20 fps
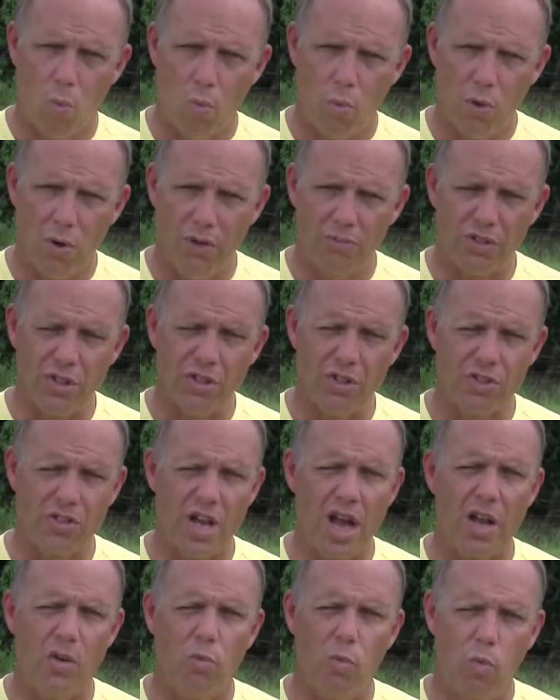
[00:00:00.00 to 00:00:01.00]
you have to
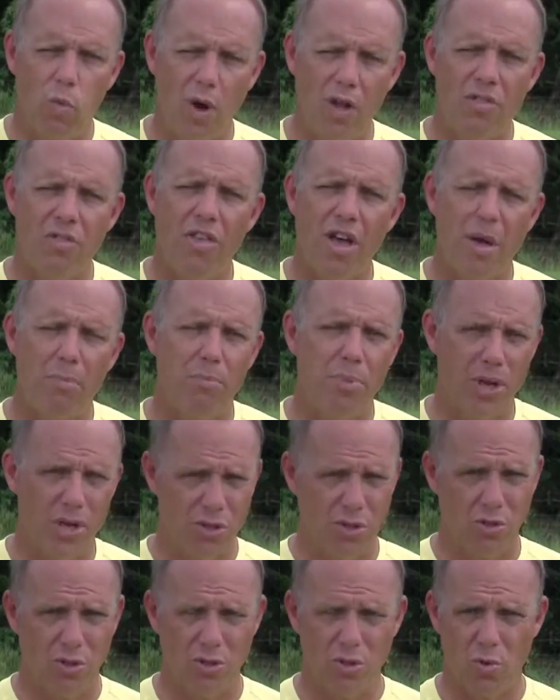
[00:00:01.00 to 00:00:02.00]
decide what that
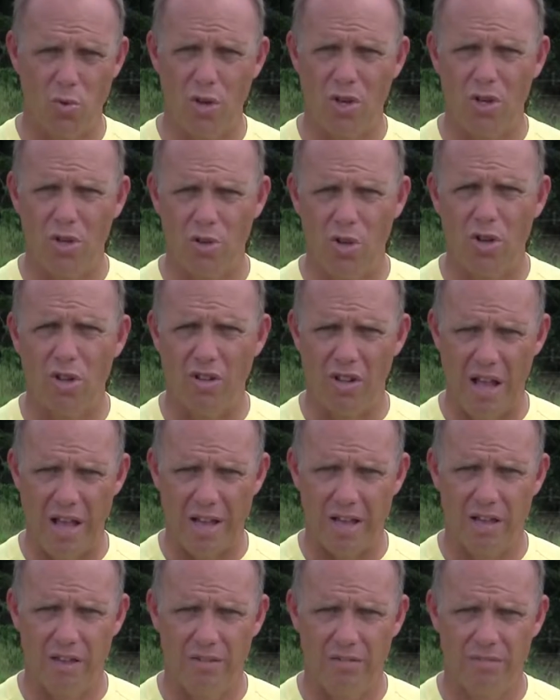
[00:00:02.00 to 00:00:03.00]
picture is going to look
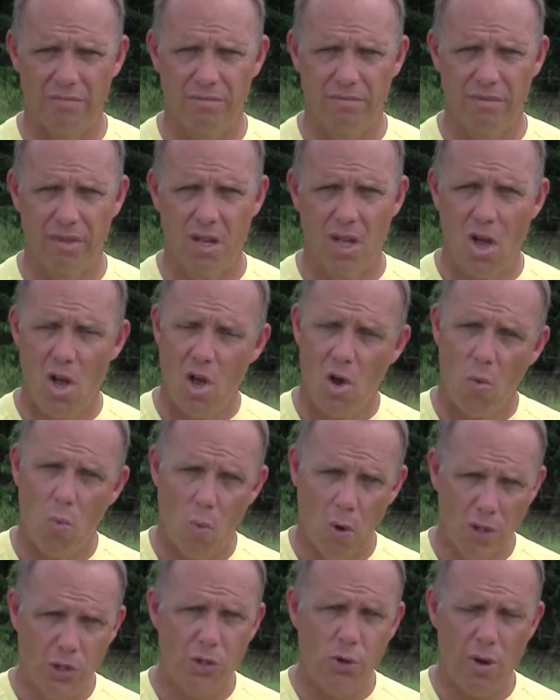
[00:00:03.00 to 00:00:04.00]
like.
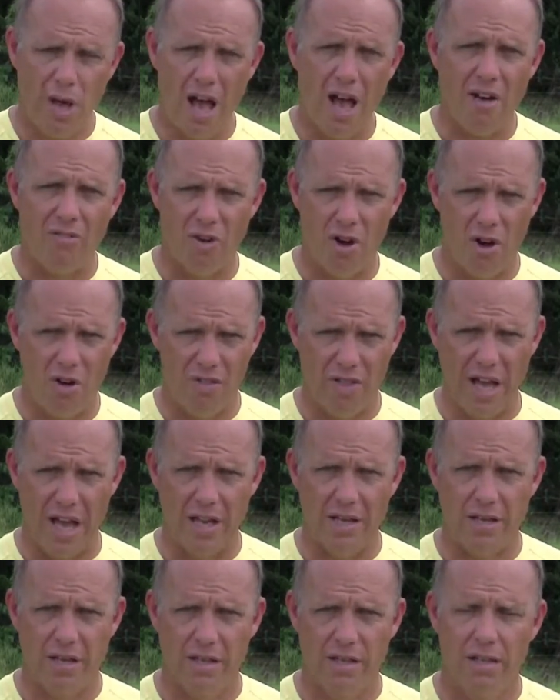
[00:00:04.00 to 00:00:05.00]
Once you have all
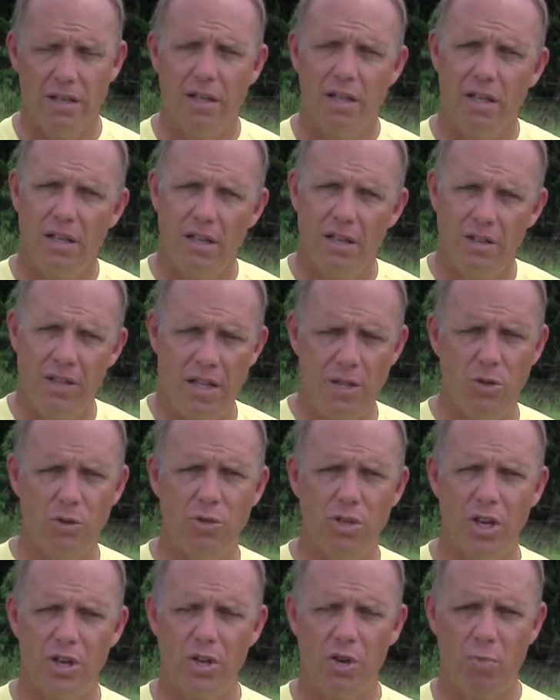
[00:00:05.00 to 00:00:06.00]
that, then you
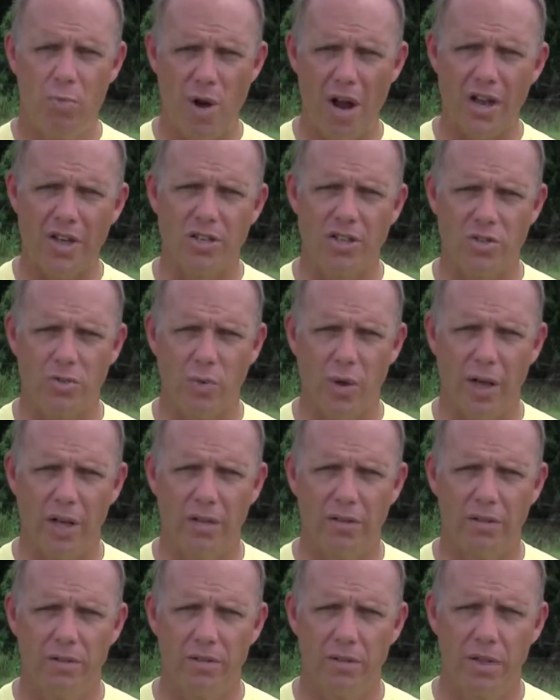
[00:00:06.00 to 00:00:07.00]
take your practice swing.
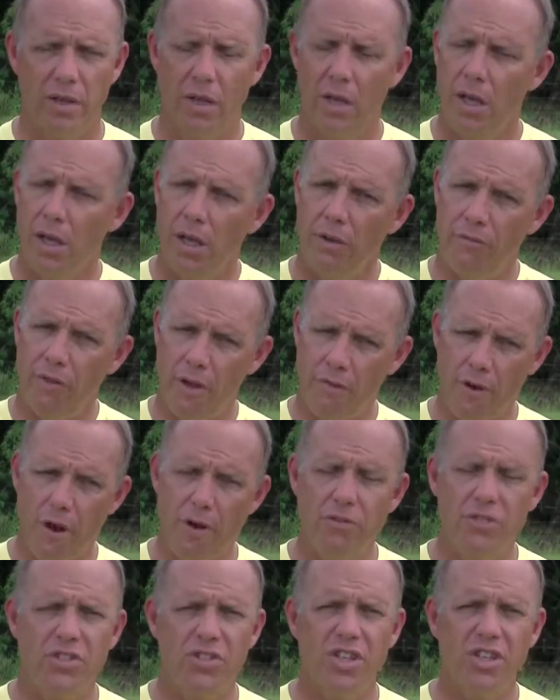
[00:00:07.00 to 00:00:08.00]
If you've
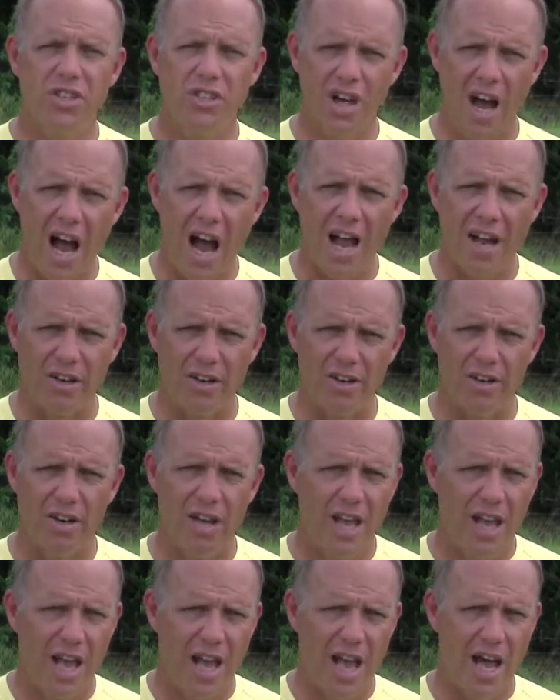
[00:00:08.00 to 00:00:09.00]
ever seen Tiger
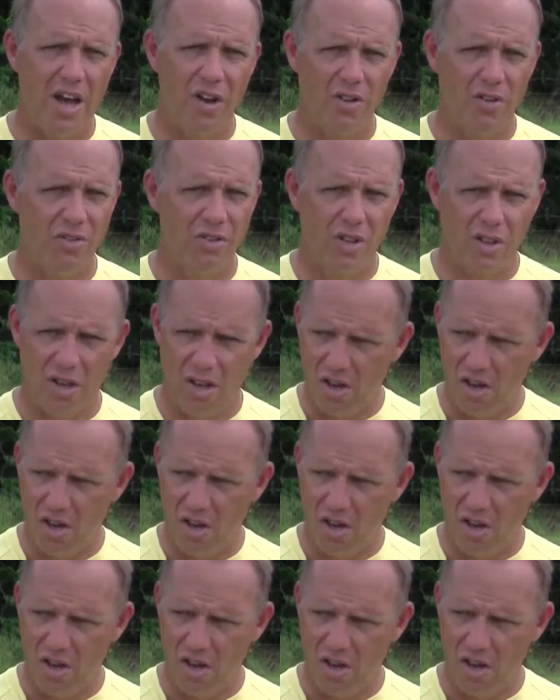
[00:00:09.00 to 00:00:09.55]
out on